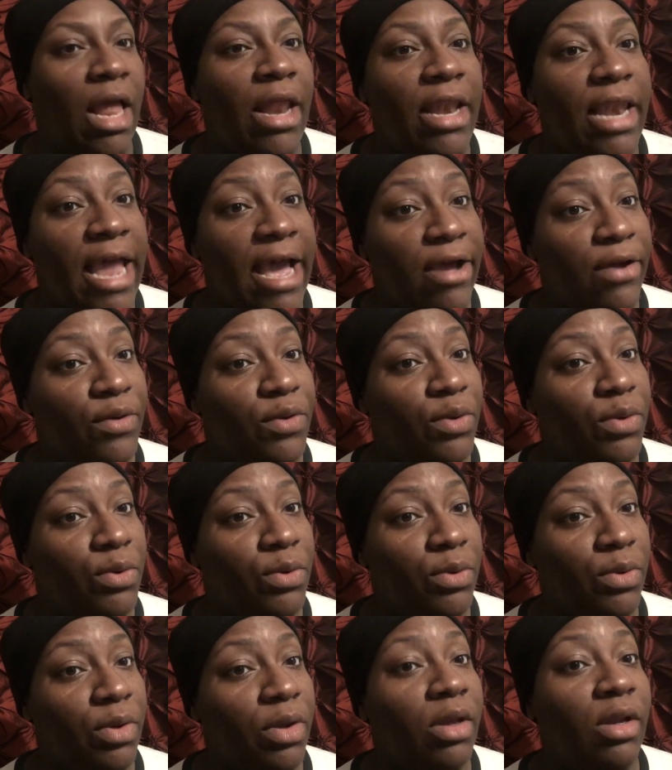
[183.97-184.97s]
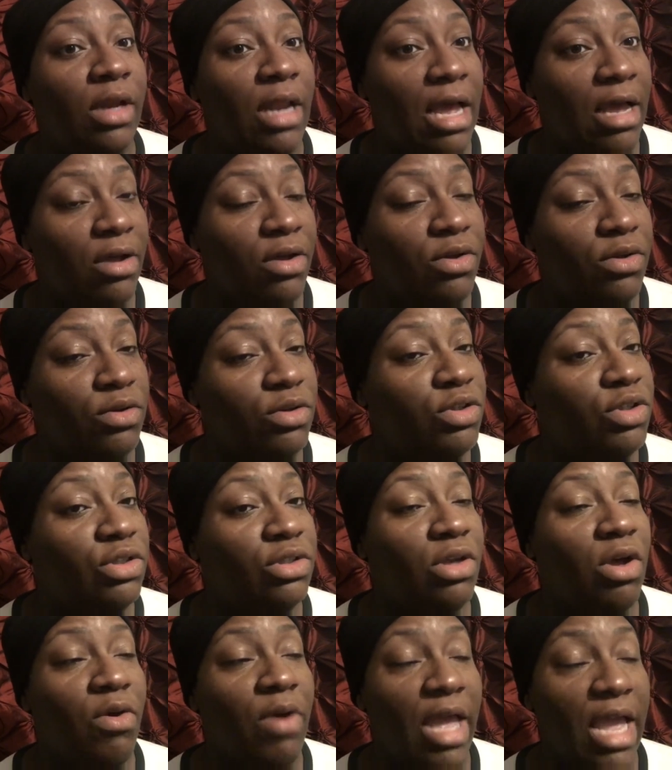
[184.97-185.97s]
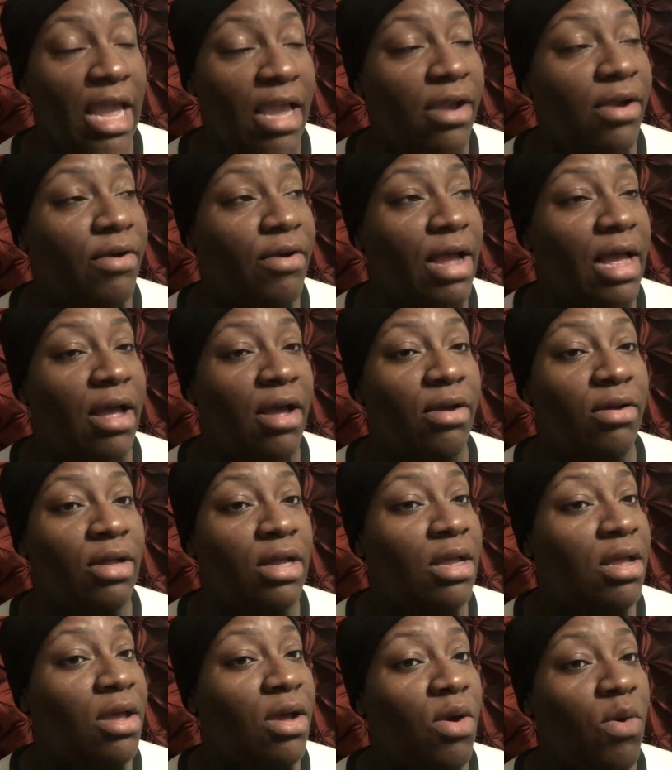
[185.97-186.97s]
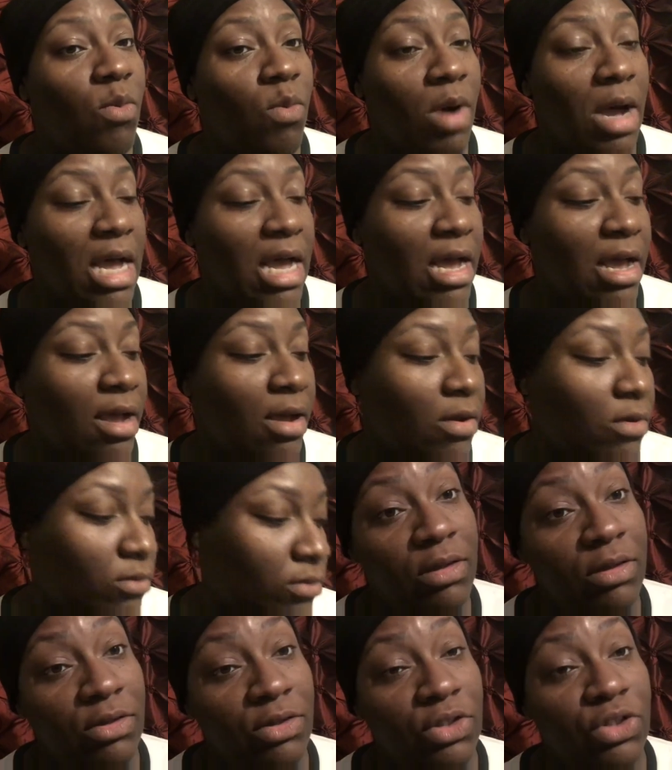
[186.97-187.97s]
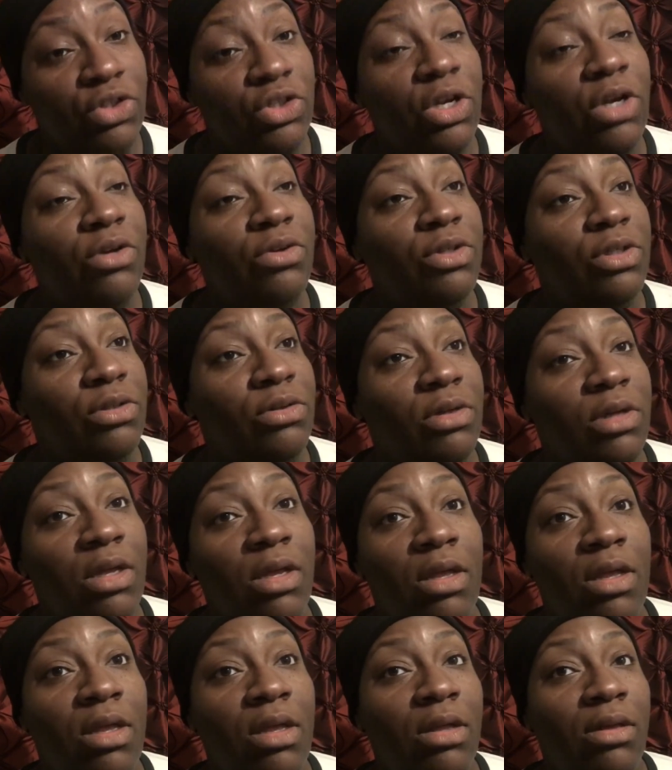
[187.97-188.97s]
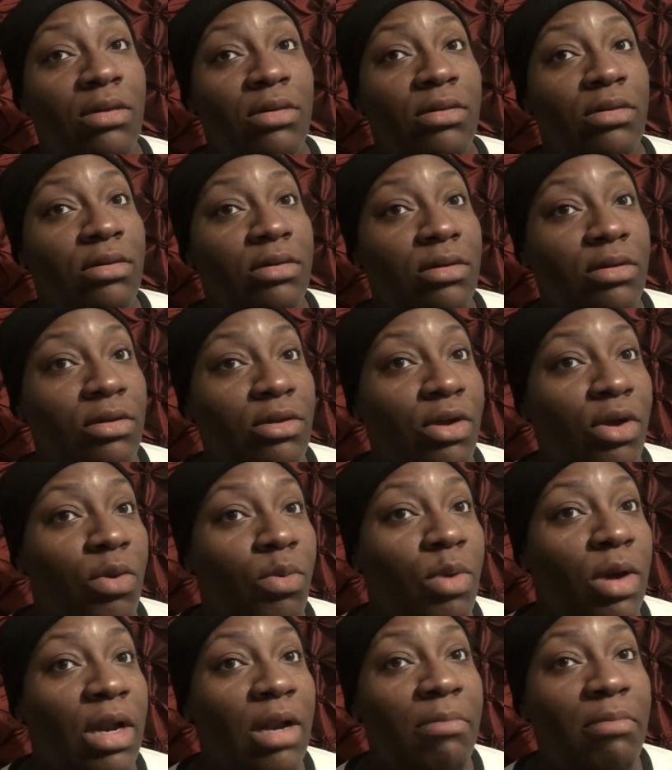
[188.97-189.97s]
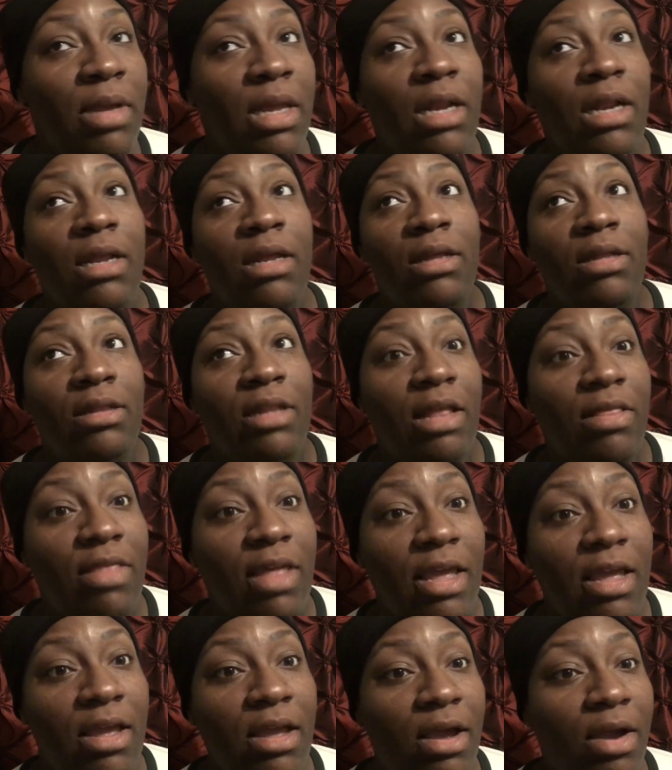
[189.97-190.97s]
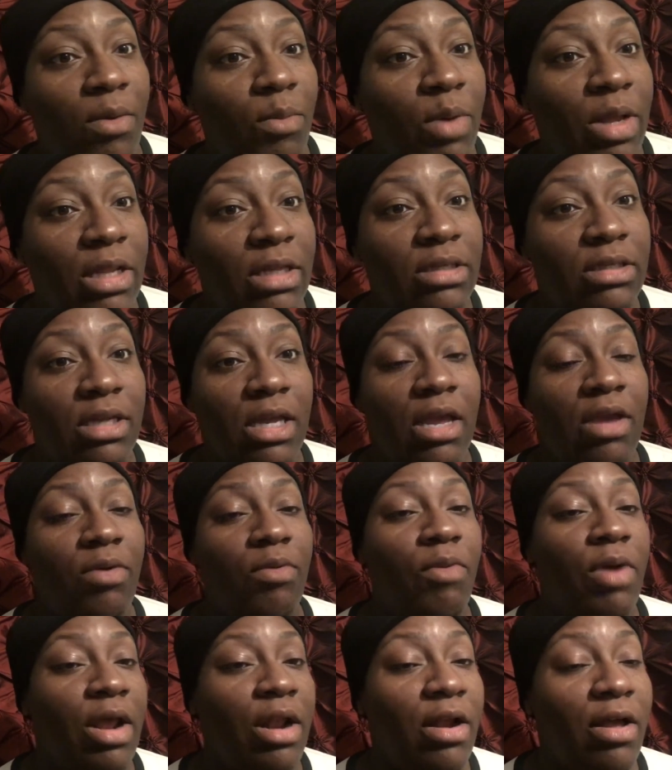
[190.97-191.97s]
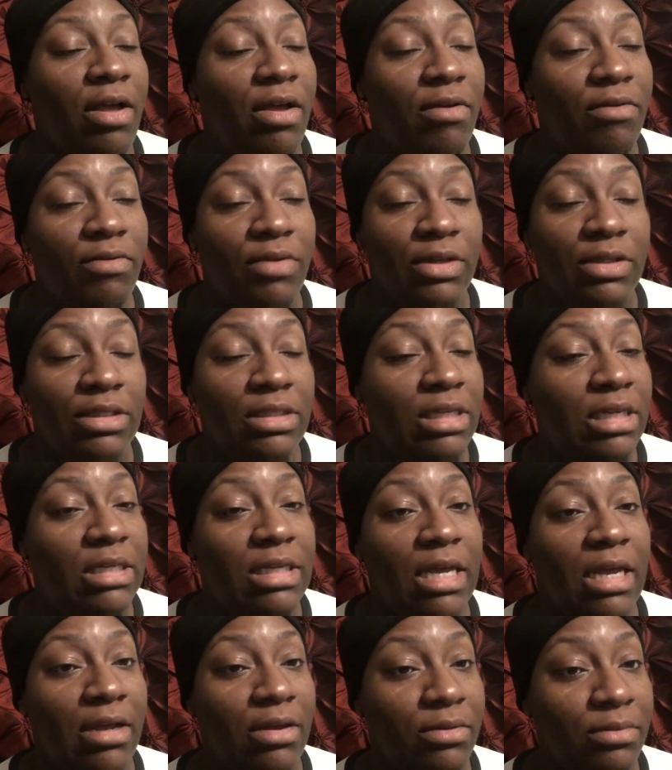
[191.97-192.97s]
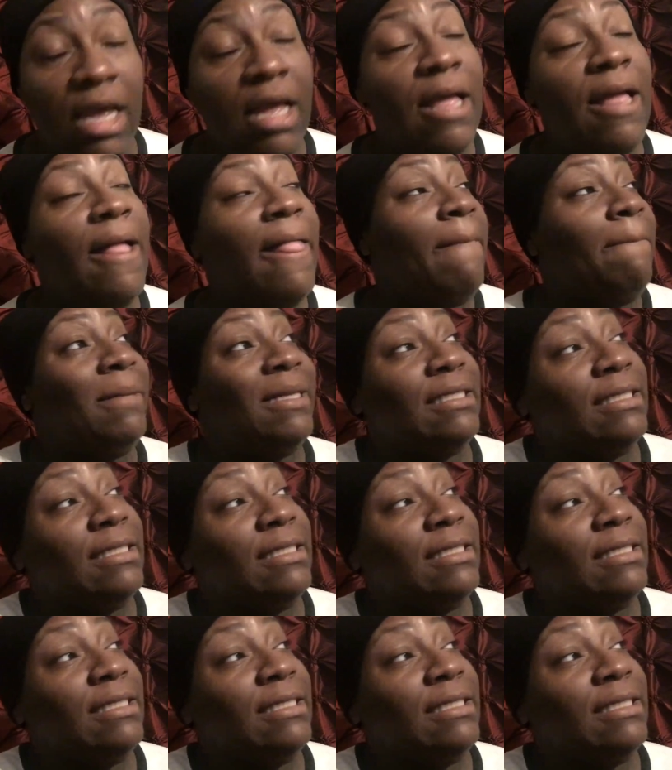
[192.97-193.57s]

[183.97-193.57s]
Not cool. Not cool. You're just gonna hang her out. Wow. Just shows you. You're one of many that they are willing to get rid of and sent out. But